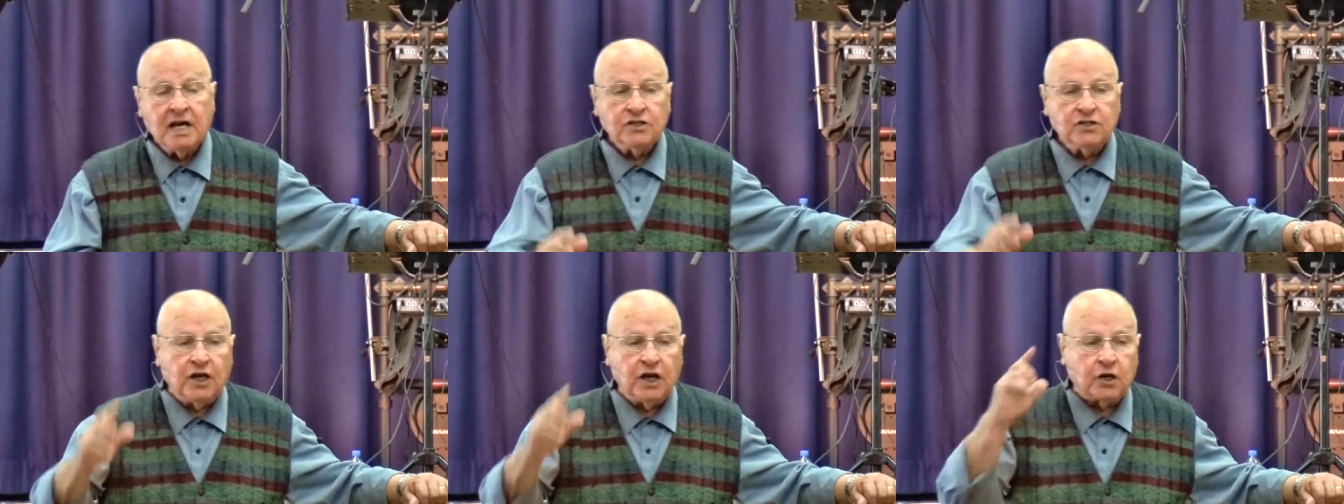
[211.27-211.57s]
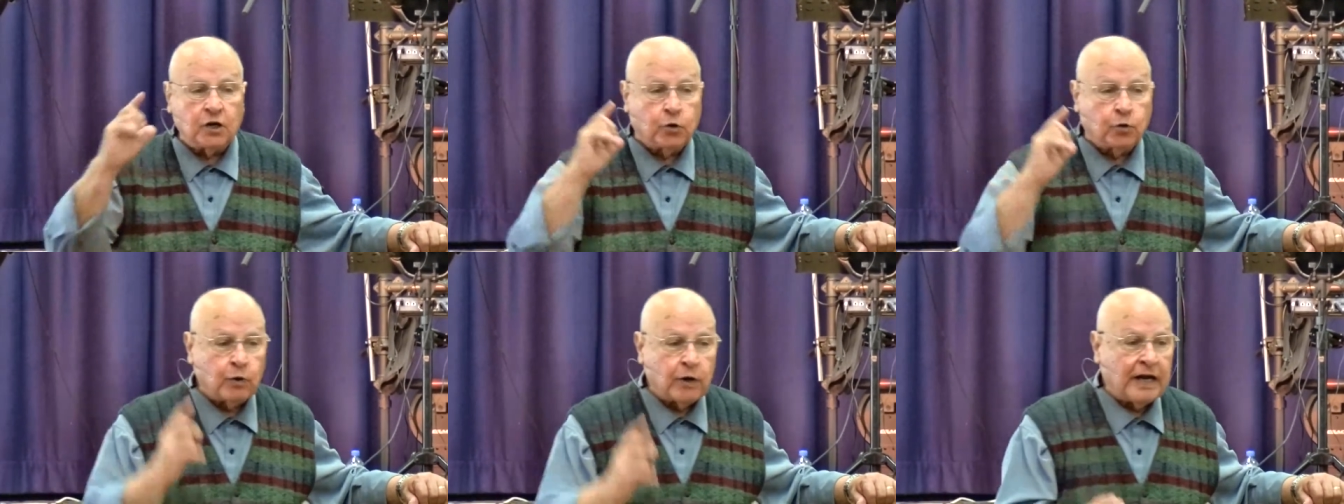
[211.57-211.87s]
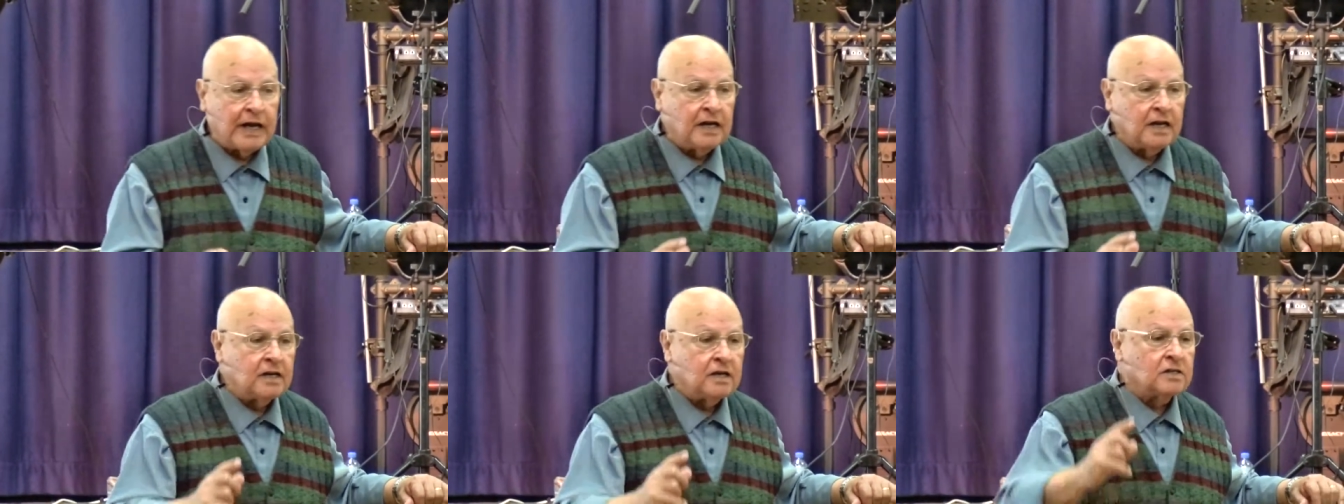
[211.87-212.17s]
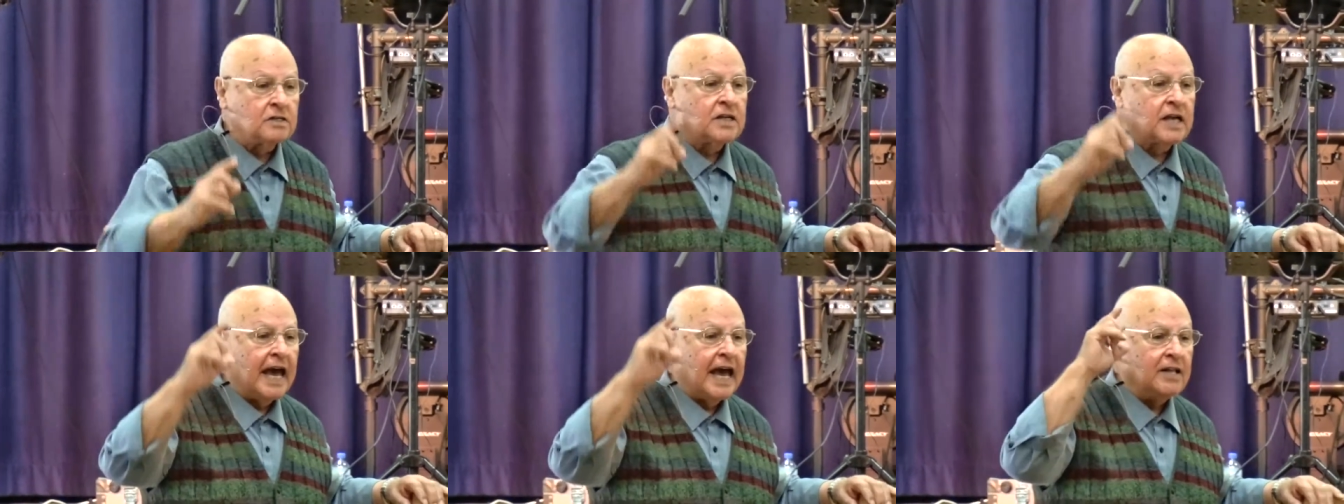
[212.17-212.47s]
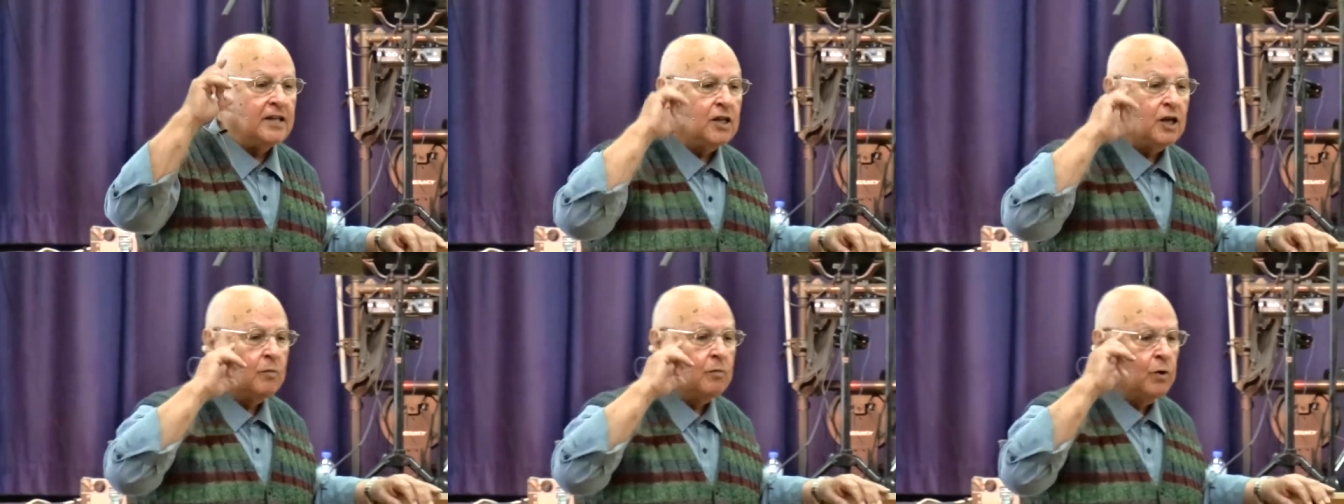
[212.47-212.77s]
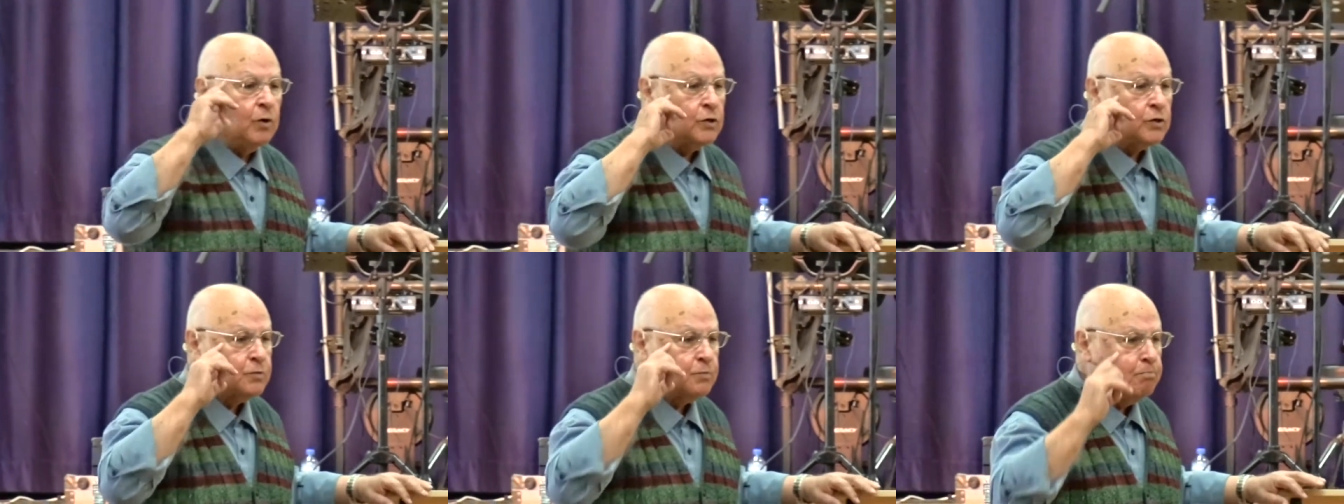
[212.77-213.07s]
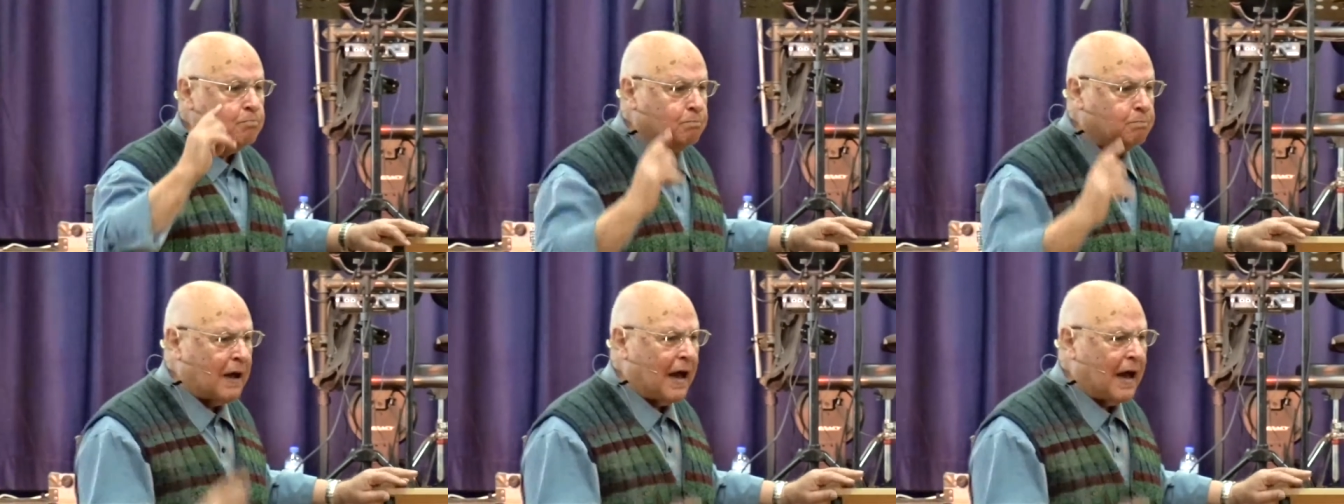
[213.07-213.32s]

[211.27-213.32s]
the greatest and the most